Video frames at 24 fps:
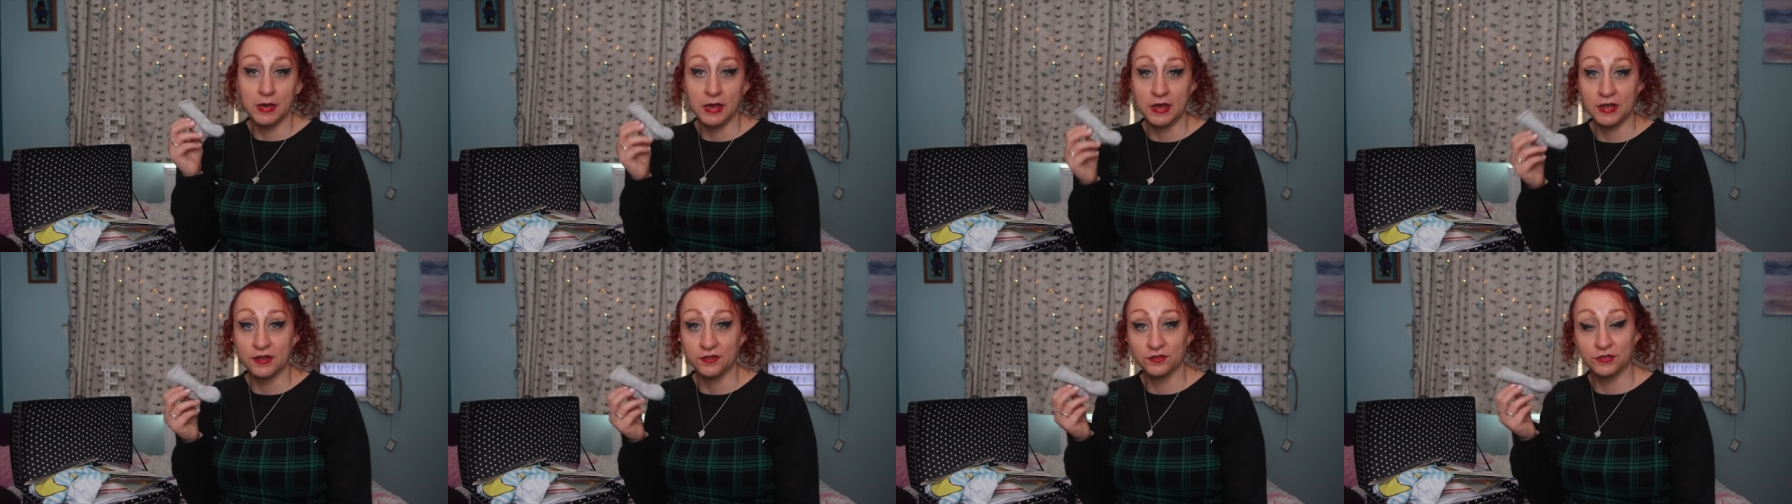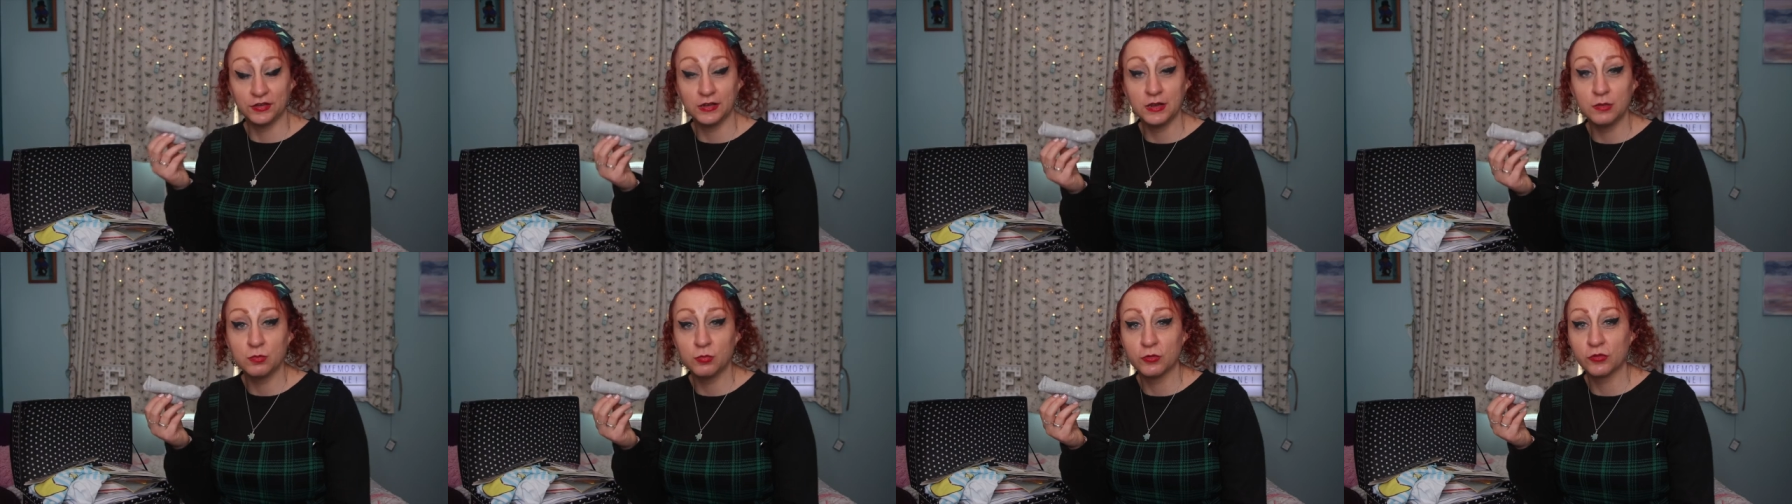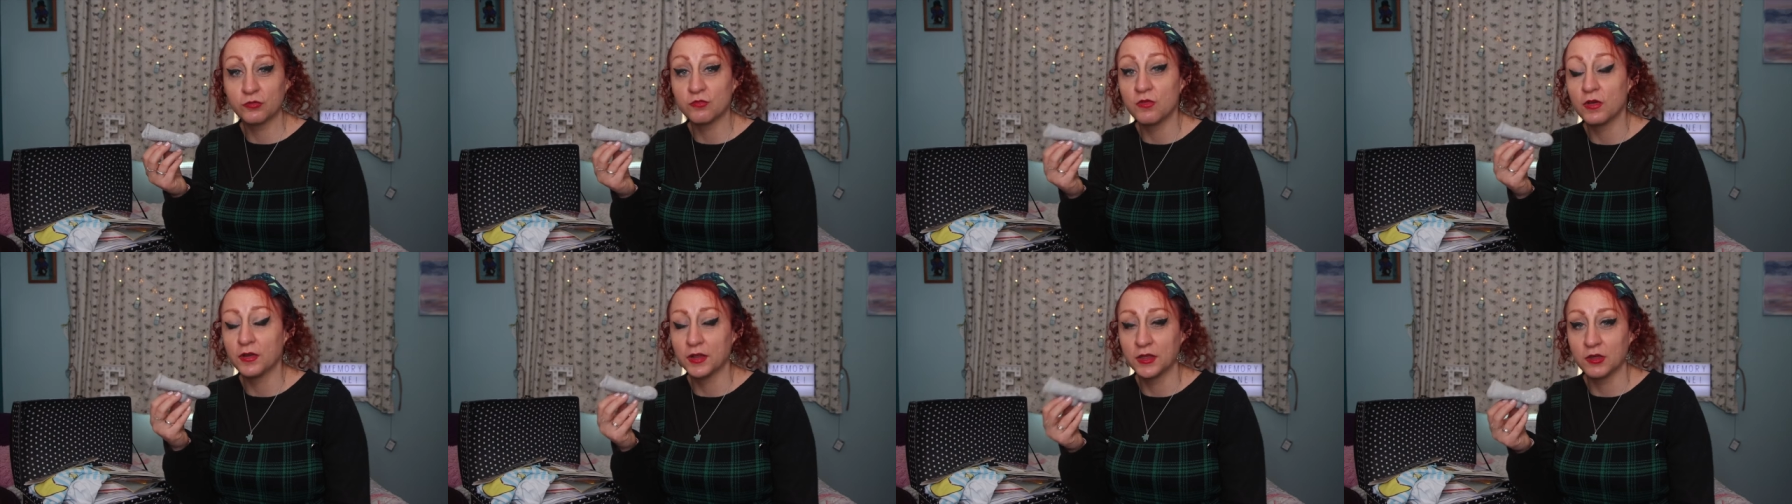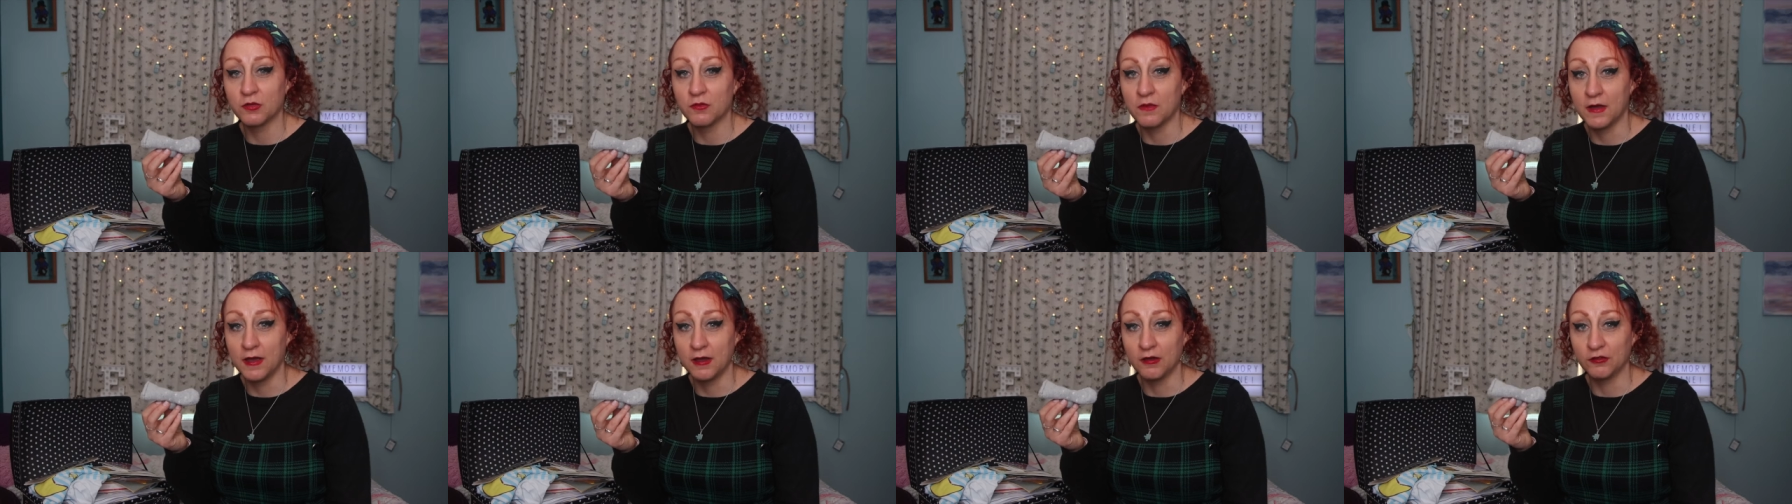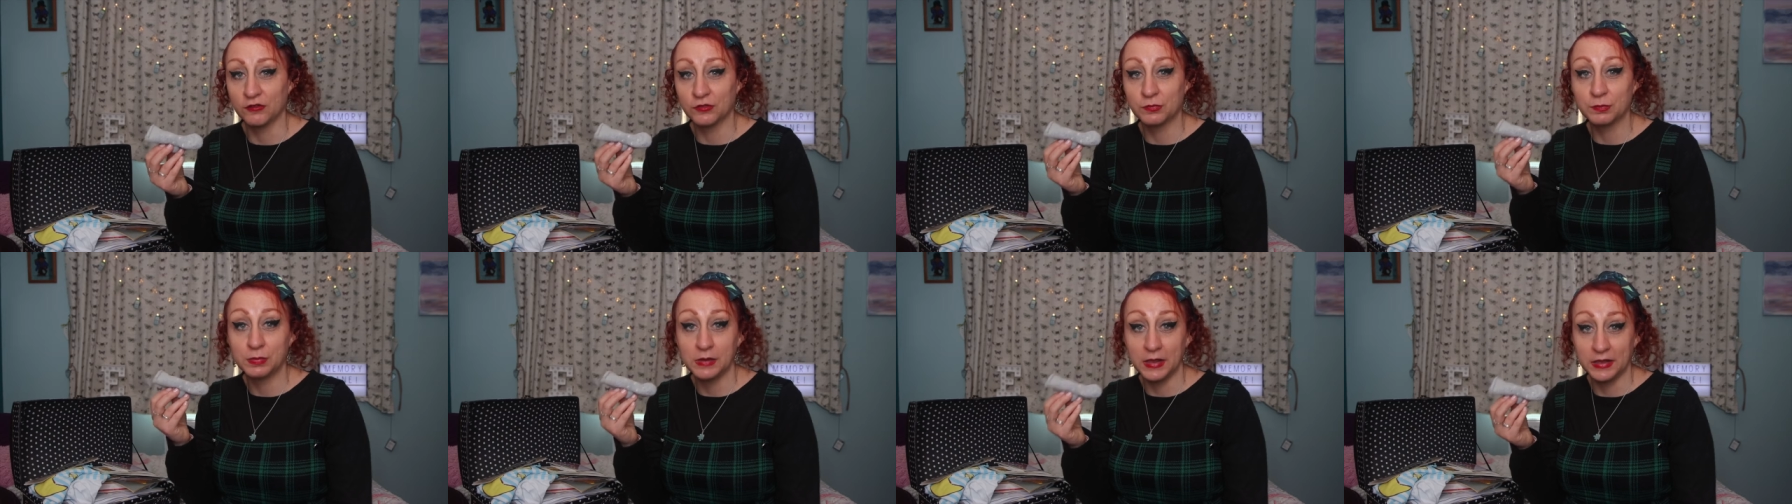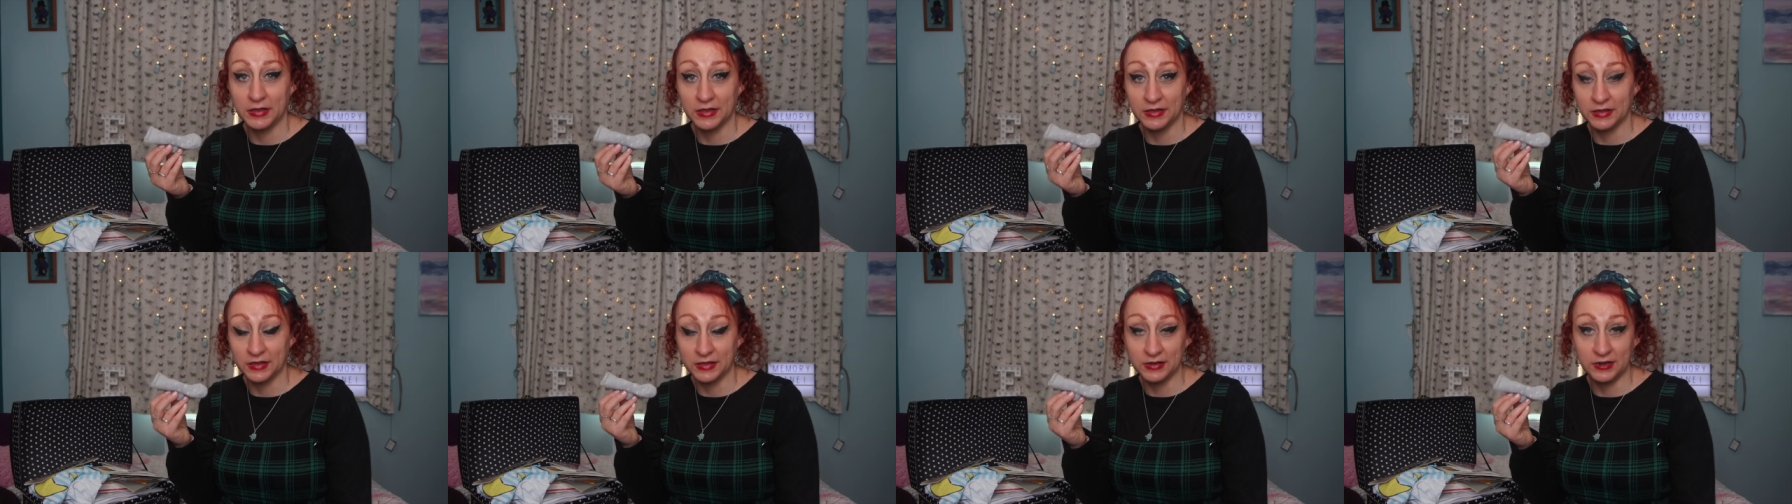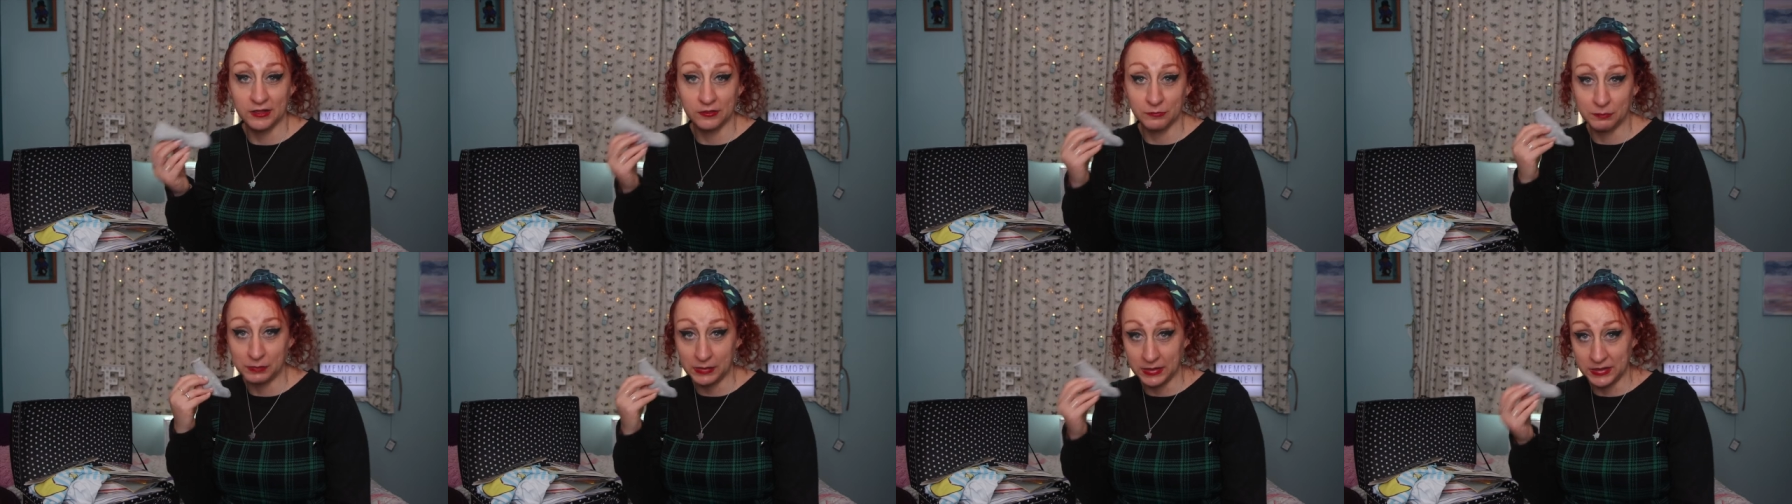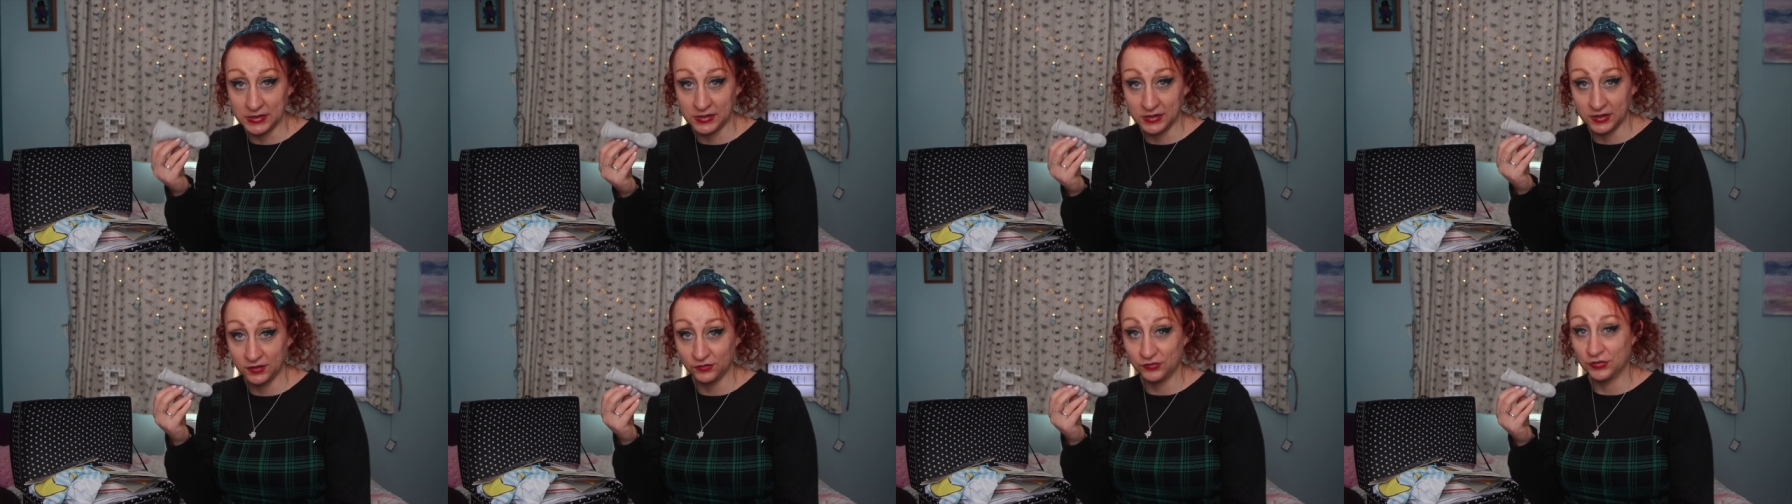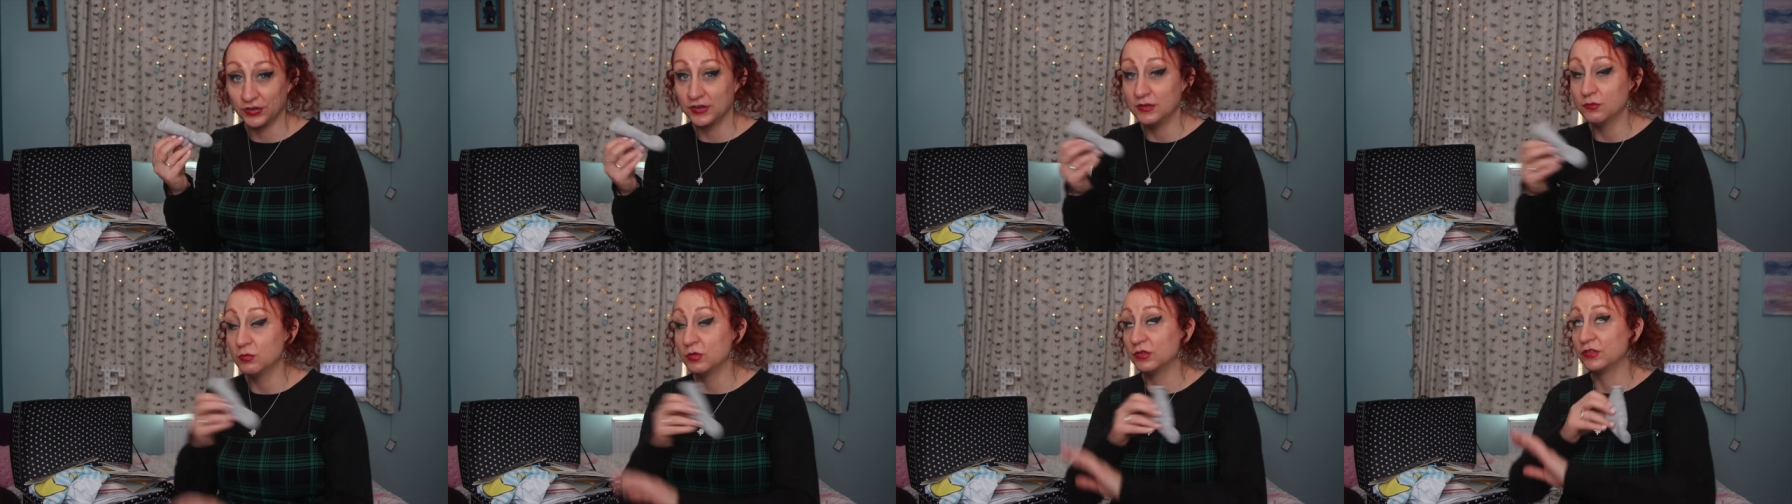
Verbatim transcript: and Dylan was running around playing in his play kitchen,